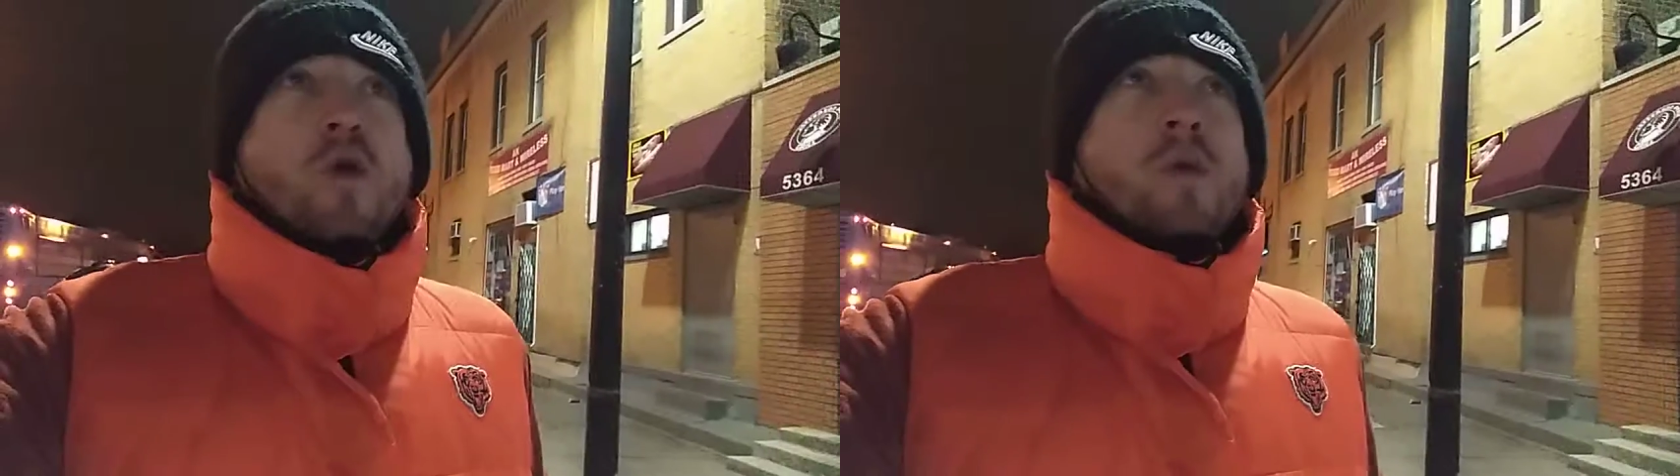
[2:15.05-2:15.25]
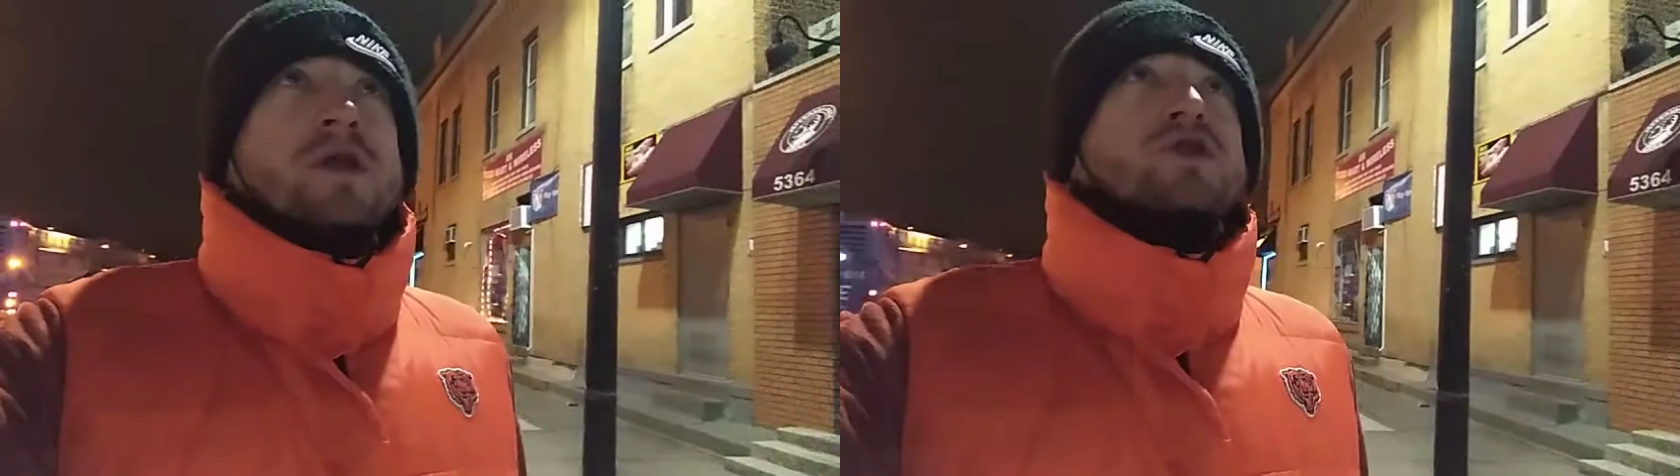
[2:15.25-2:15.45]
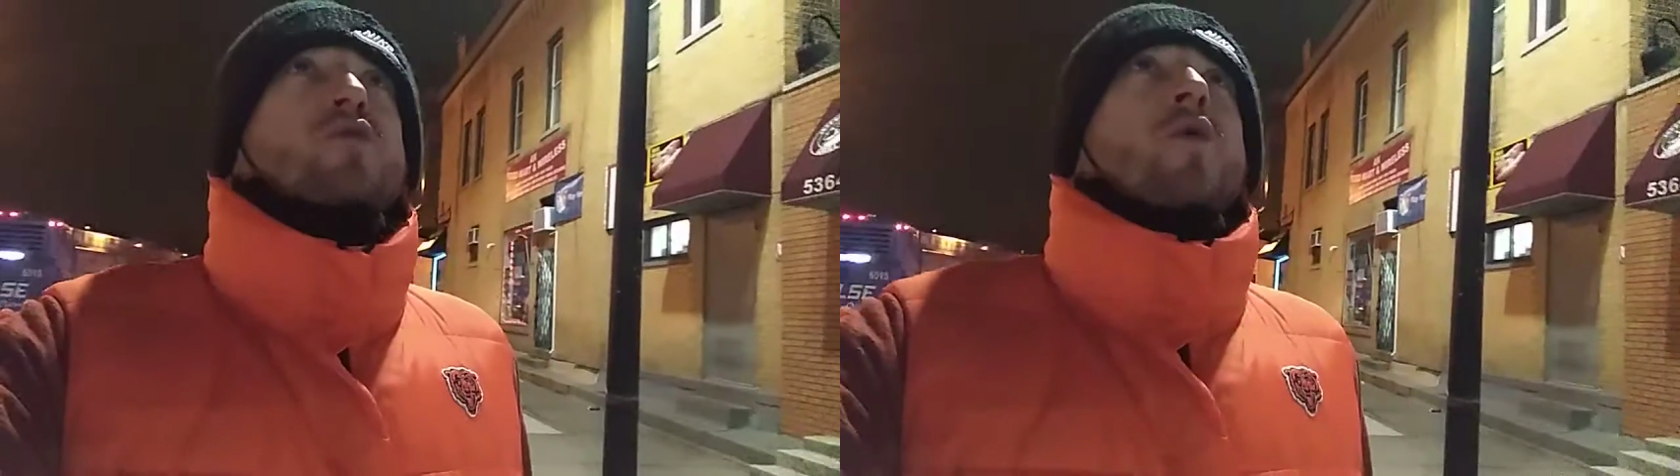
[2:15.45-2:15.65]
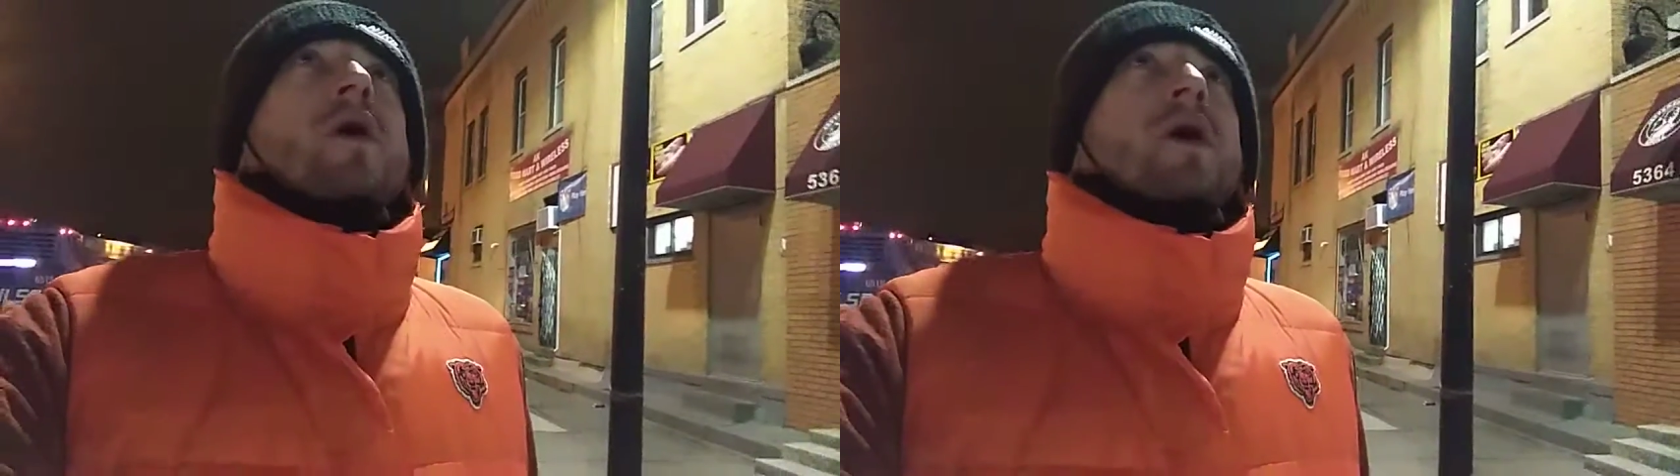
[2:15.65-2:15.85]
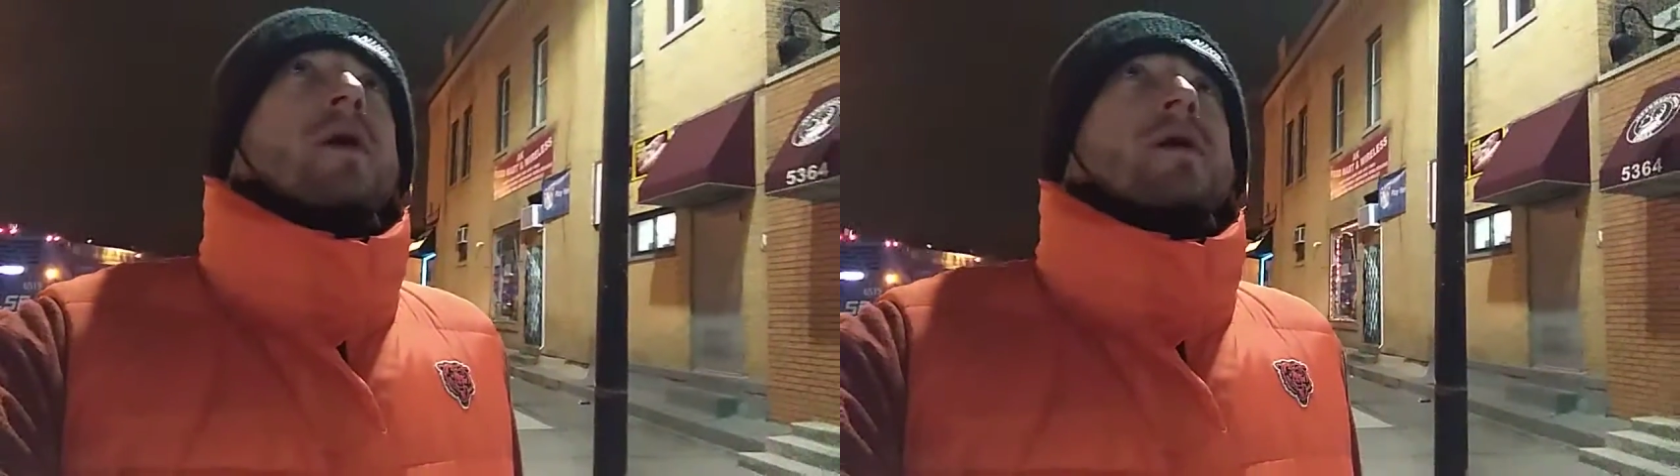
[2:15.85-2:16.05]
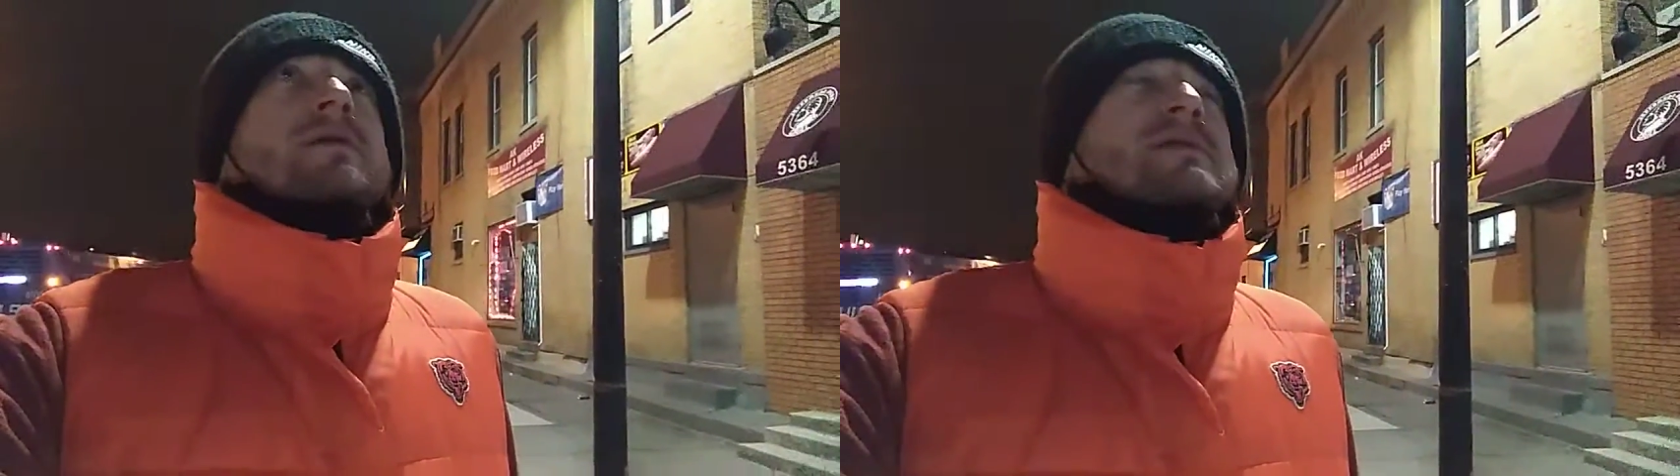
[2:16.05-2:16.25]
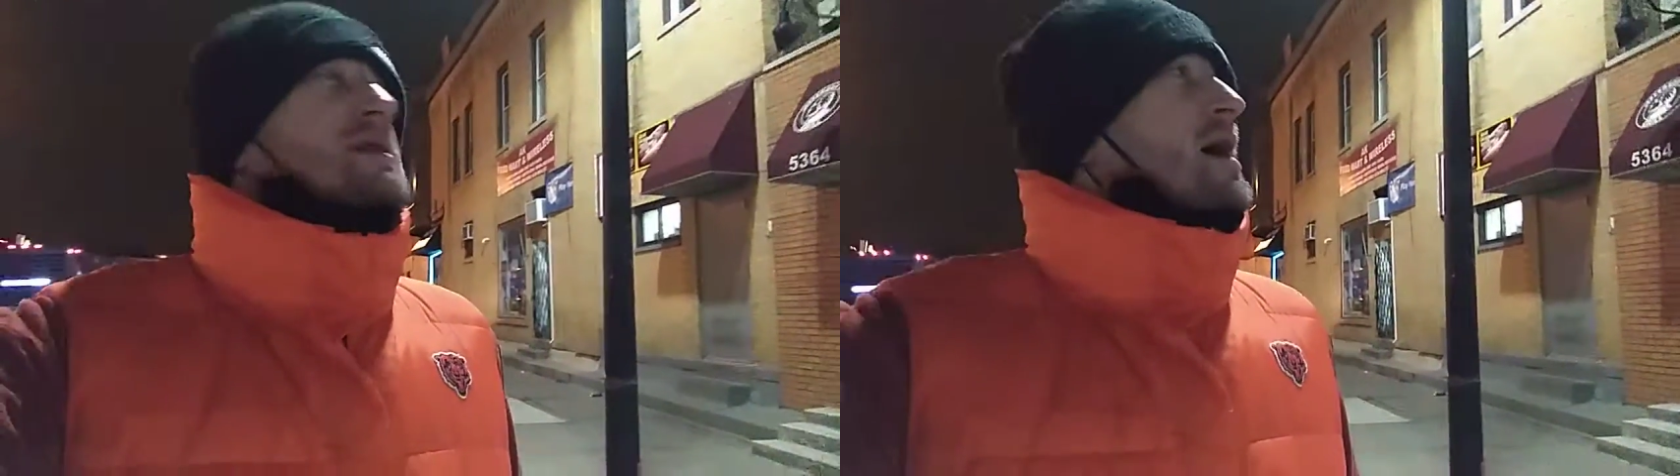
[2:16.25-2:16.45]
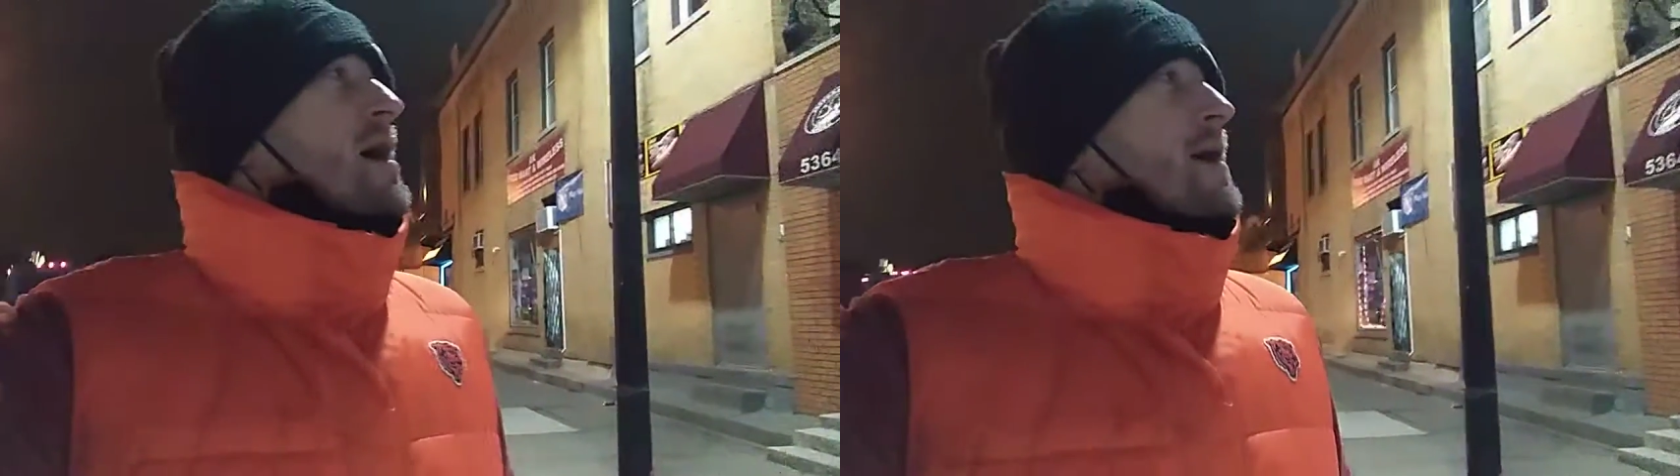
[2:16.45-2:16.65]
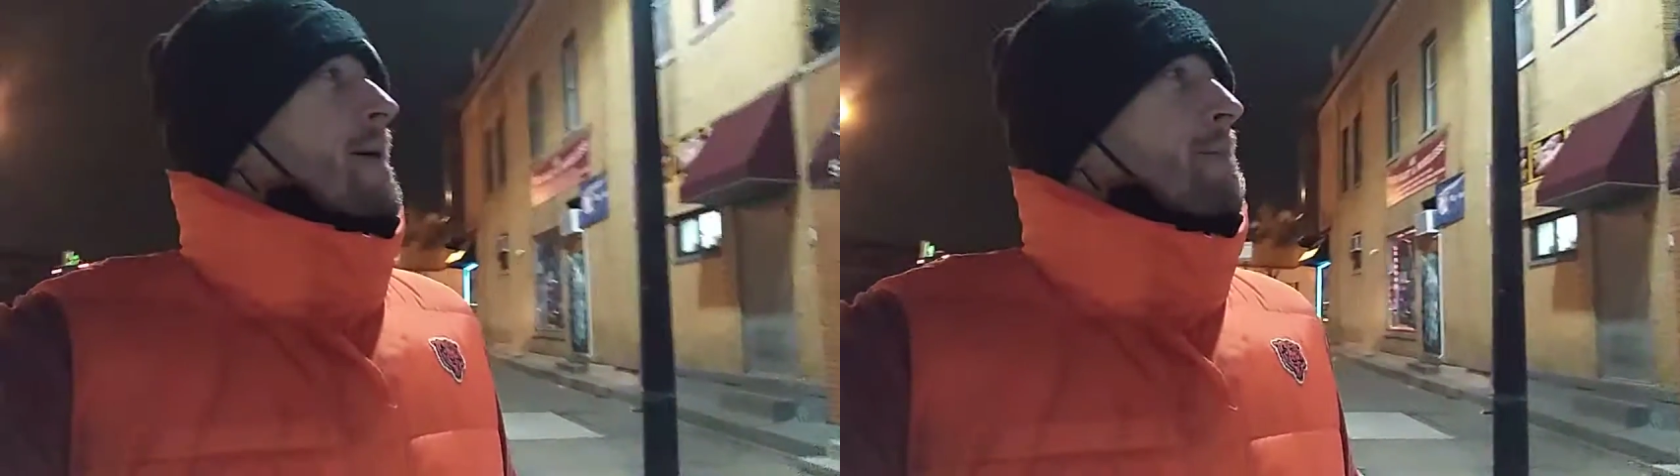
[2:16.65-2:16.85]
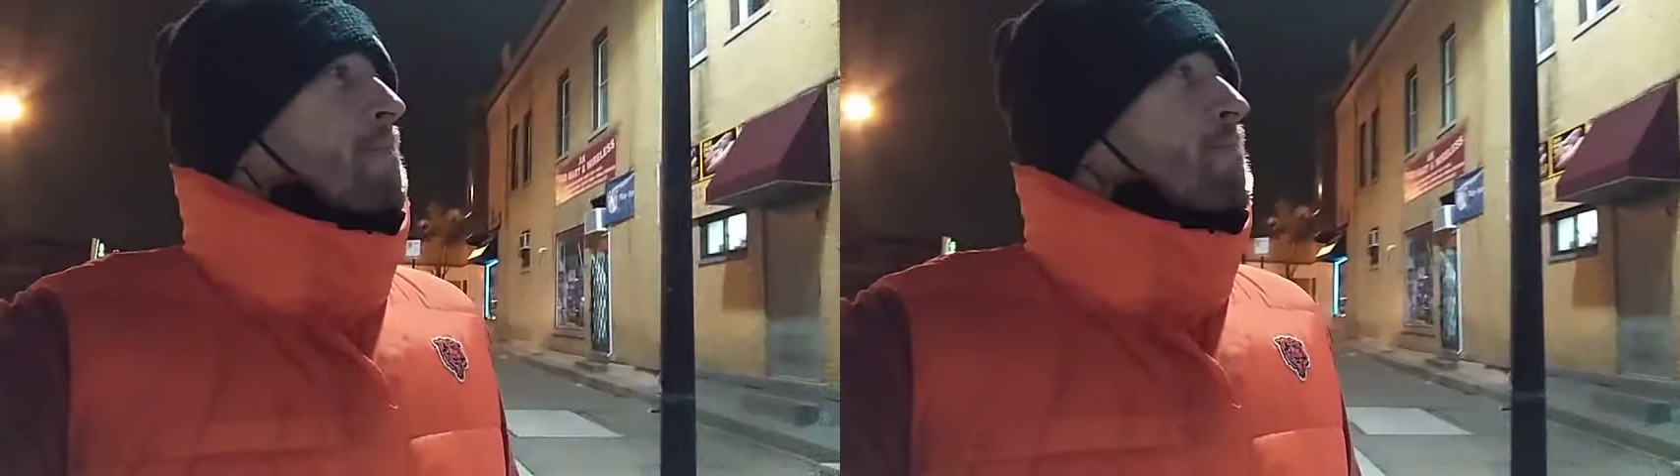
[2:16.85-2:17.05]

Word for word: which was um,